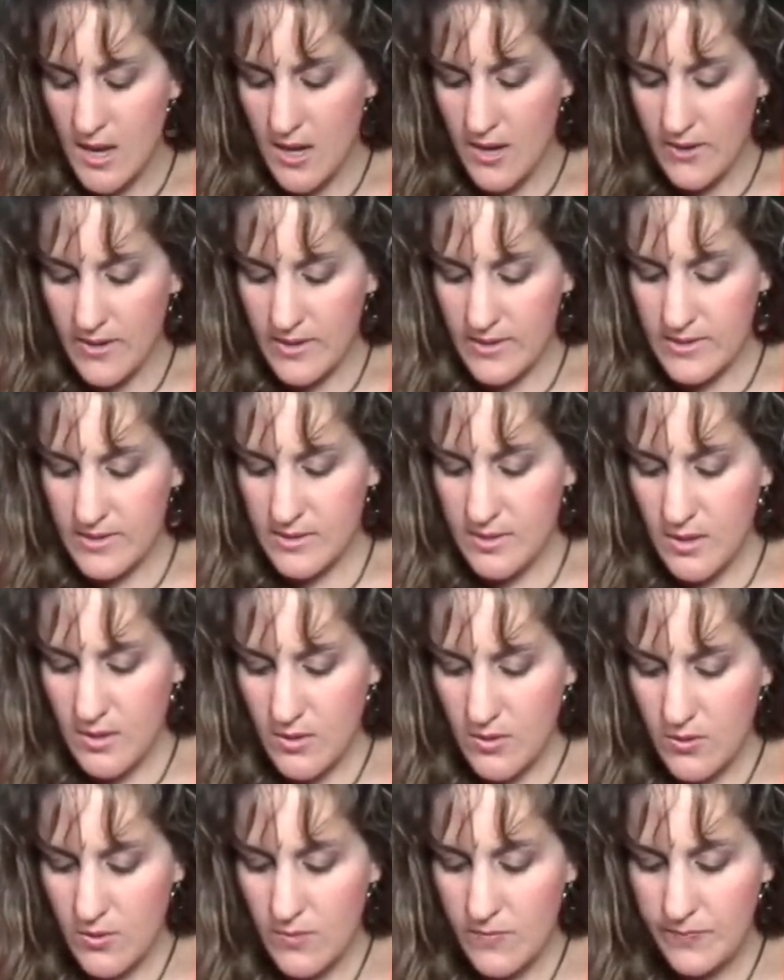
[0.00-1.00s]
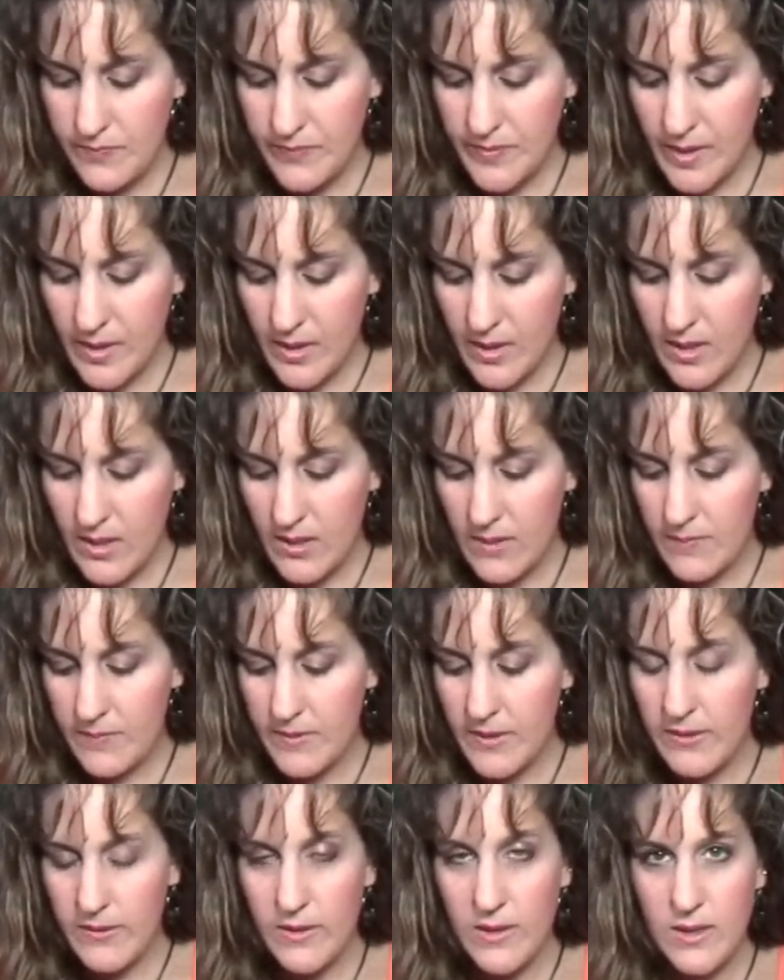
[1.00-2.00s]
Alright, so um,
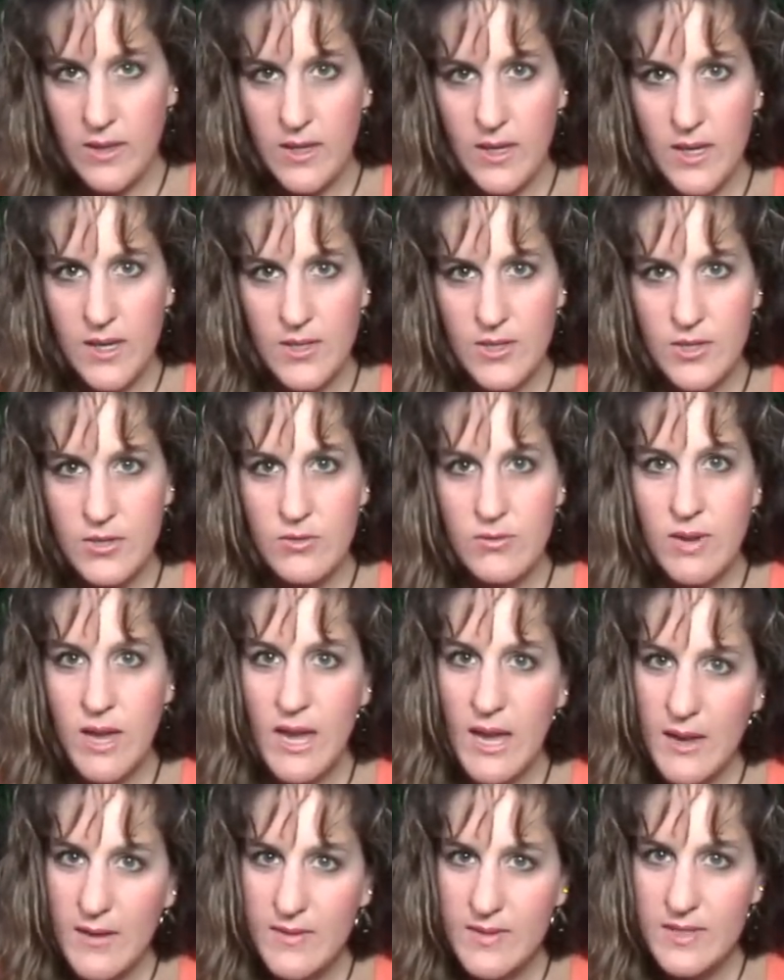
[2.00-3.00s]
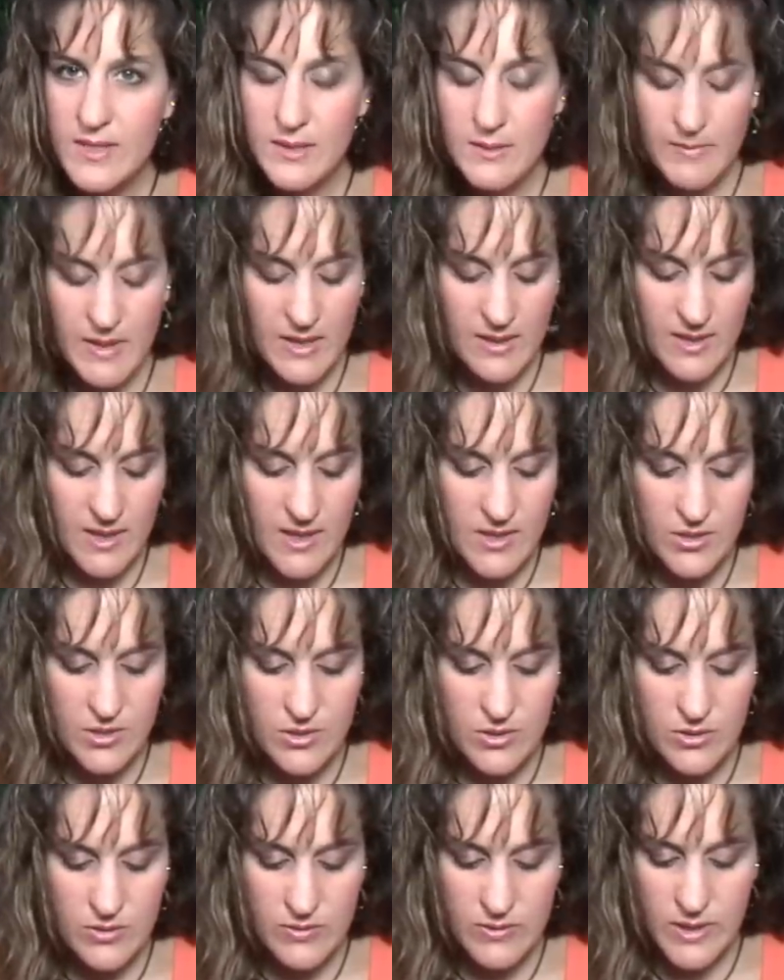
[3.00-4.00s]
in case you have seen my last
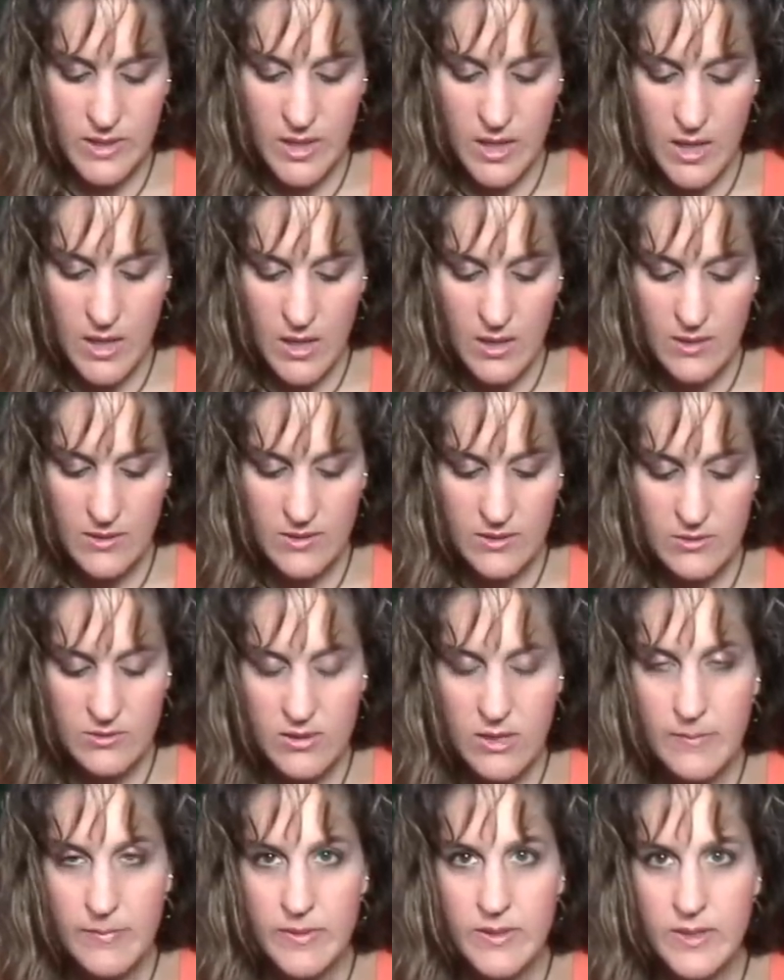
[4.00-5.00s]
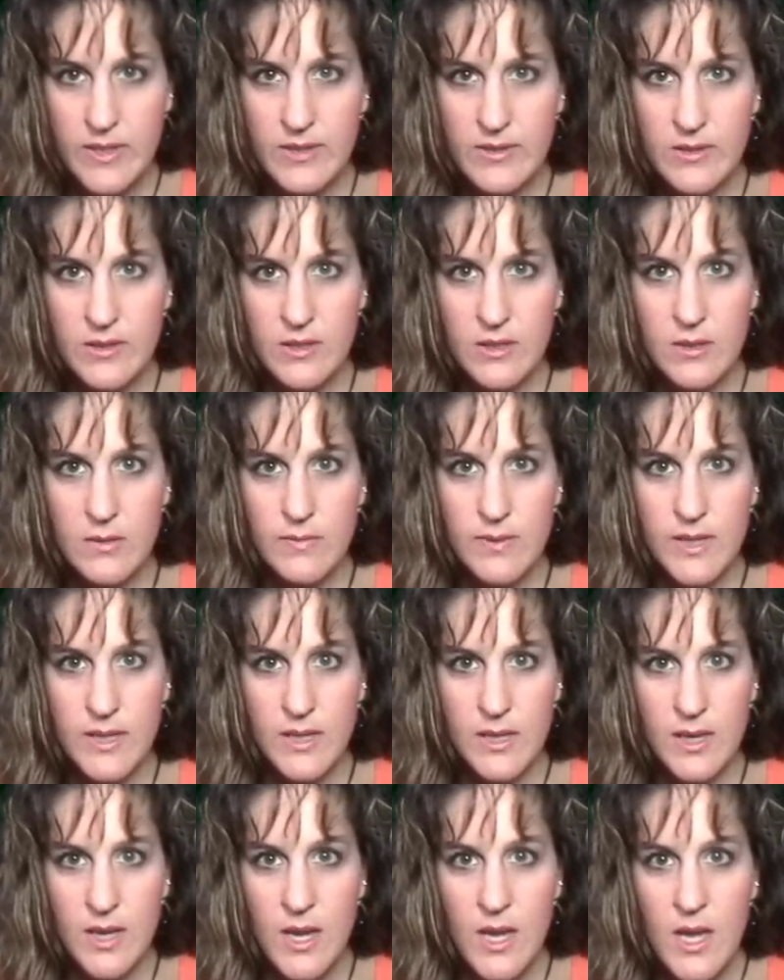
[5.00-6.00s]
jewelry haul, so a couple of these are going to
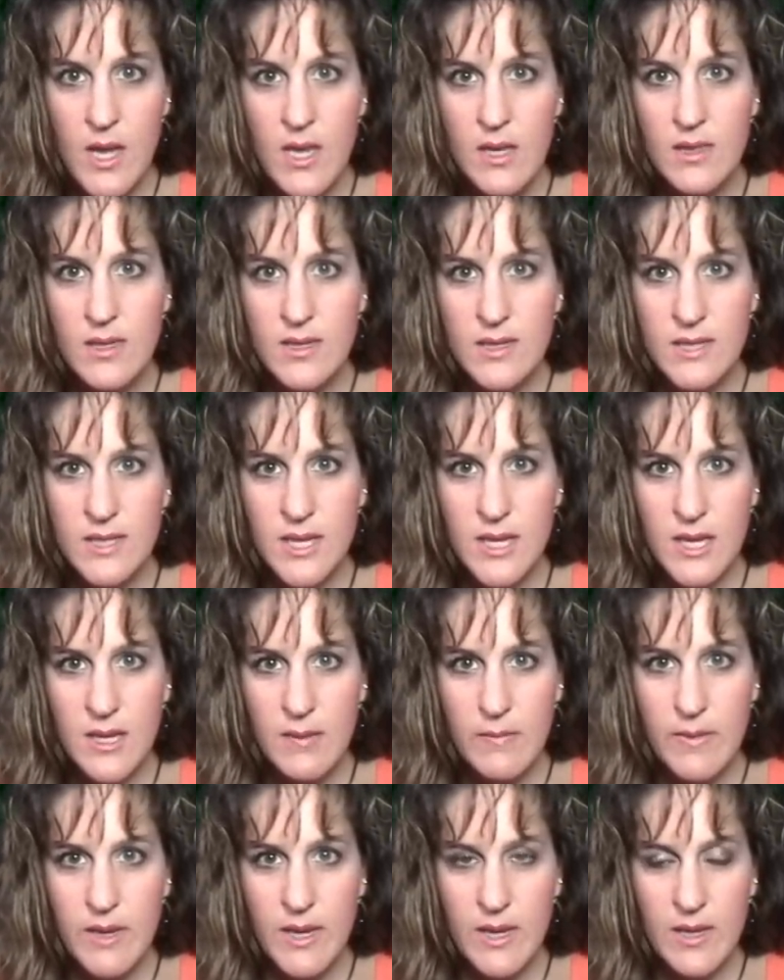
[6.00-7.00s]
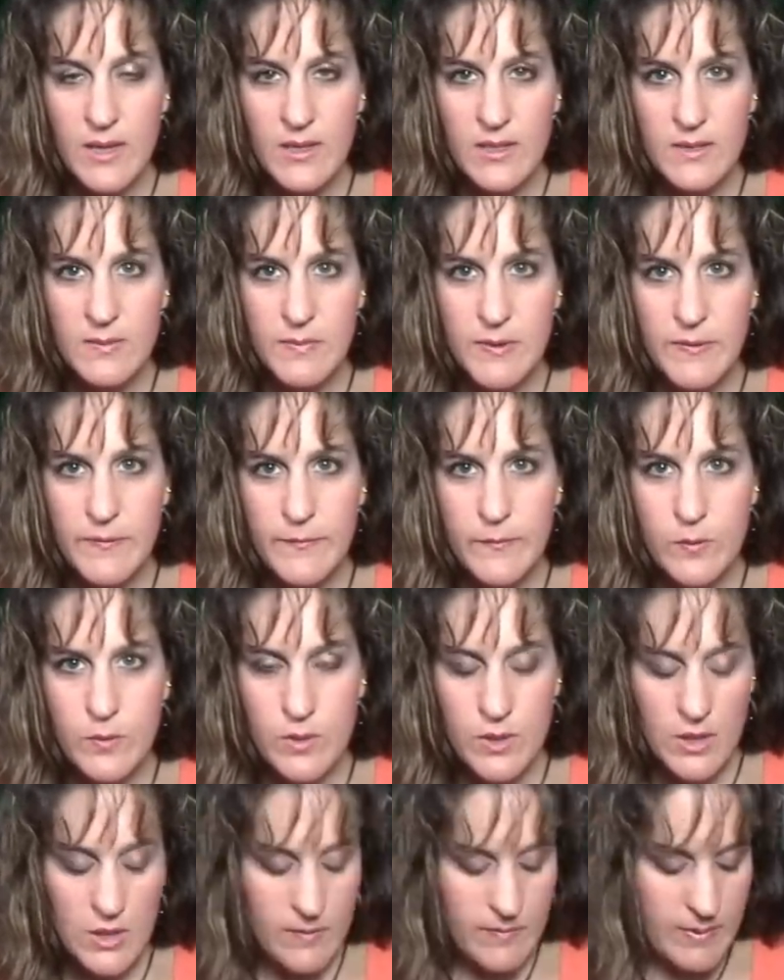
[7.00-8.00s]
be the same as
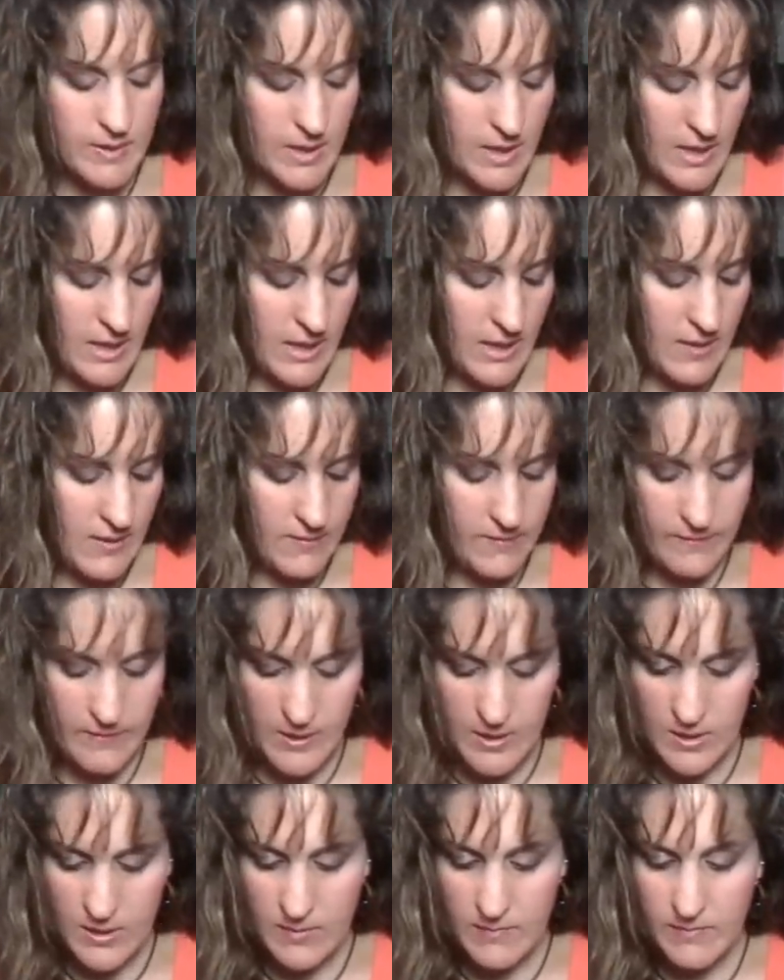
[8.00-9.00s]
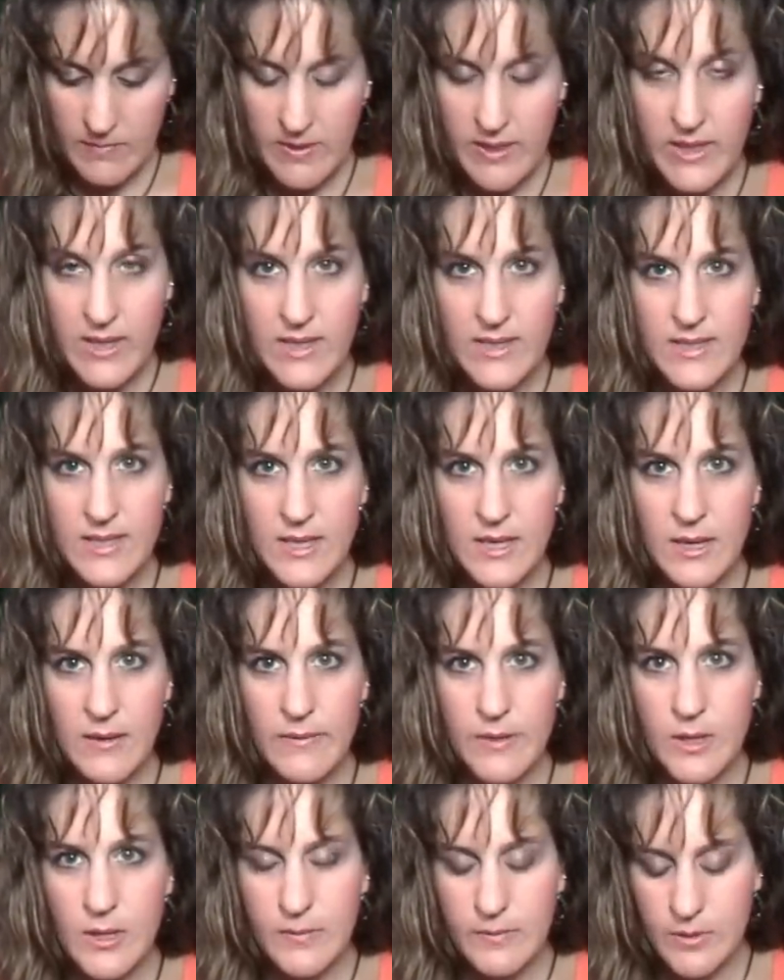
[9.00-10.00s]
before, but I have, um, like I said, I have
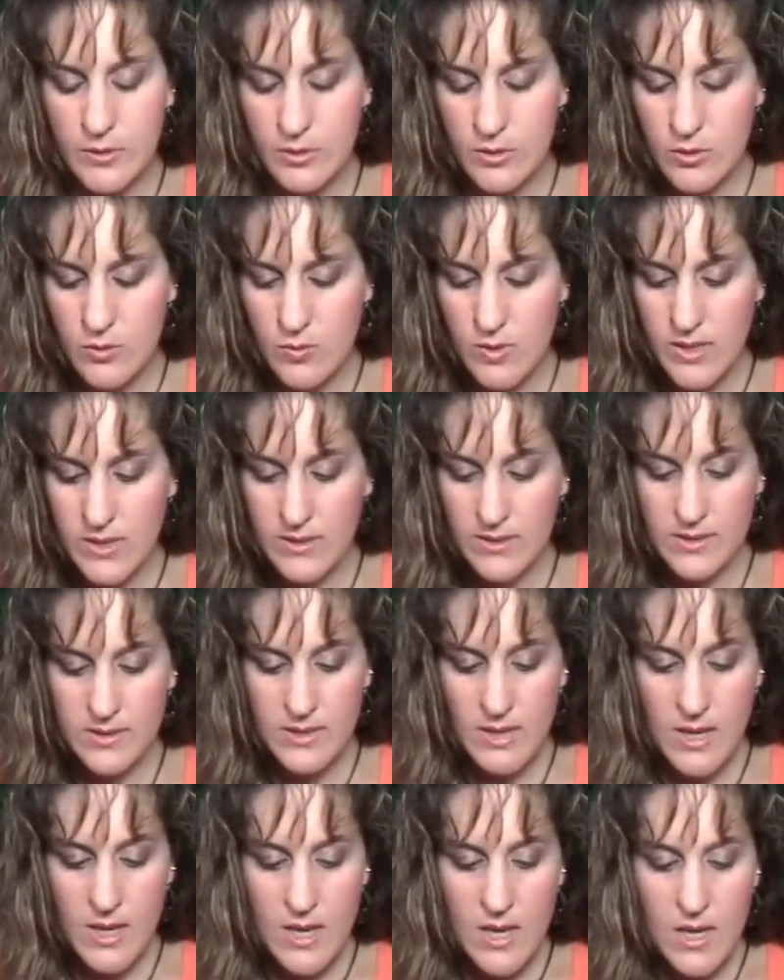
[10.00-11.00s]
a couple new ones.